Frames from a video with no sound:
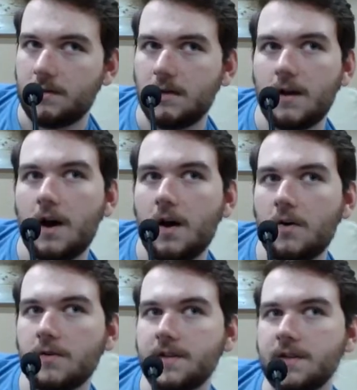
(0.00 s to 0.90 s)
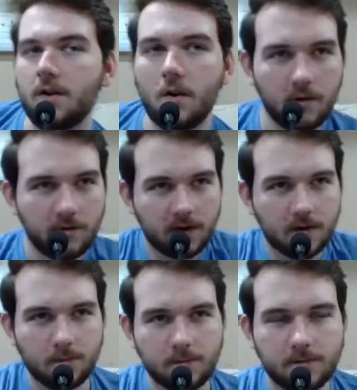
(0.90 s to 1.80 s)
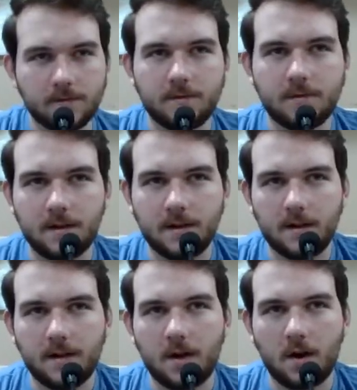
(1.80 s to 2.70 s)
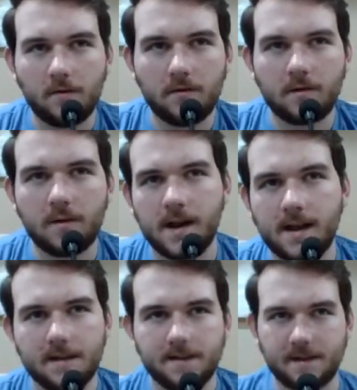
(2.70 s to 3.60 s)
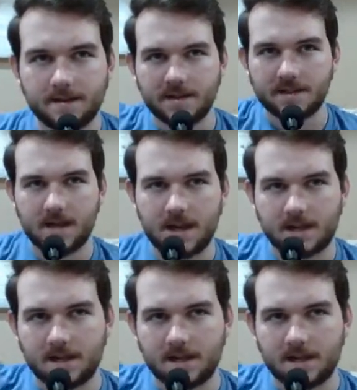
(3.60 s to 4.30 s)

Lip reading: Oh, and then you go over right and then snake.